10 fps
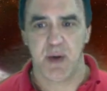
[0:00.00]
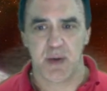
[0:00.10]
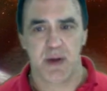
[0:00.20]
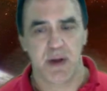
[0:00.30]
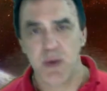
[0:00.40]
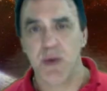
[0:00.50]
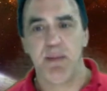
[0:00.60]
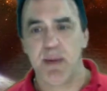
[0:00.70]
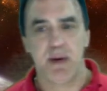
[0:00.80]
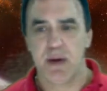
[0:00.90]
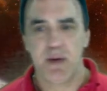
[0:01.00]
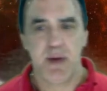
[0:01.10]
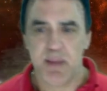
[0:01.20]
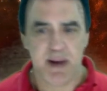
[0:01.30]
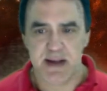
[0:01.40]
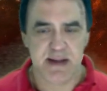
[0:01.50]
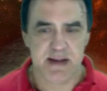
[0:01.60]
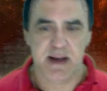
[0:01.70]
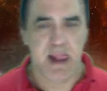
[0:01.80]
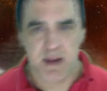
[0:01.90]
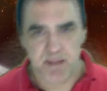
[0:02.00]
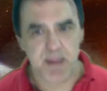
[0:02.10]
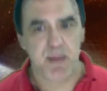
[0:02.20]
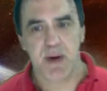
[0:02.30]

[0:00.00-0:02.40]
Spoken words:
loony bins, people